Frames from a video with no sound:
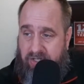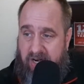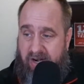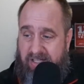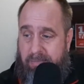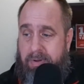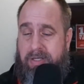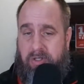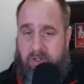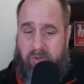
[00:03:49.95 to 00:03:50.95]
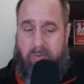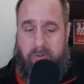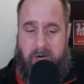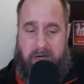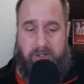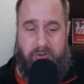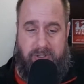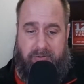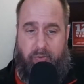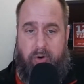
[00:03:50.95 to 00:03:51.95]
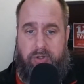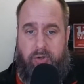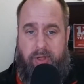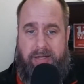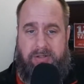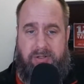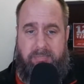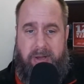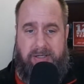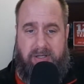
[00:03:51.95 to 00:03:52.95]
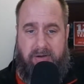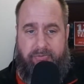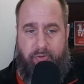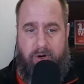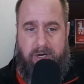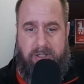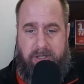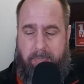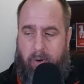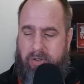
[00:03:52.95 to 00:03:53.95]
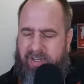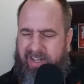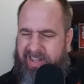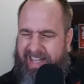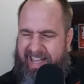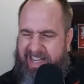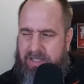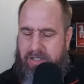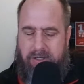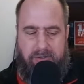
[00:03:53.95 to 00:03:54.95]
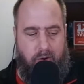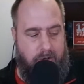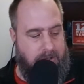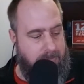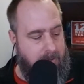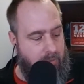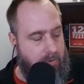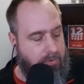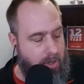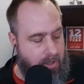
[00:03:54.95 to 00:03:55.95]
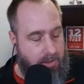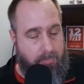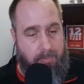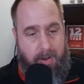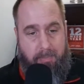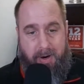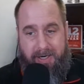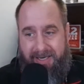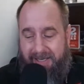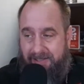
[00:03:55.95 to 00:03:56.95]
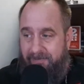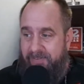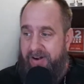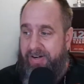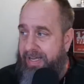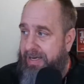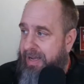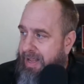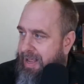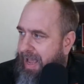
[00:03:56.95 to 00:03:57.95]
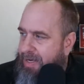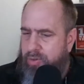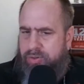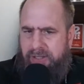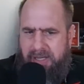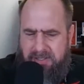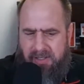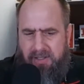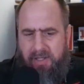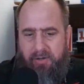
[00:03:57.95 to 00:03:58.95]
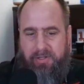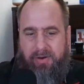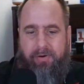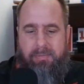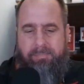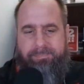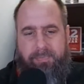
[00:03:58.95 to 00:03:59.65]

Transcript: Generate the business, do what we're trying to do this for. So that's basically the four-ish components. The ish is going to be, we will talk a little bit about marketing at the very end. I do think that's a little different.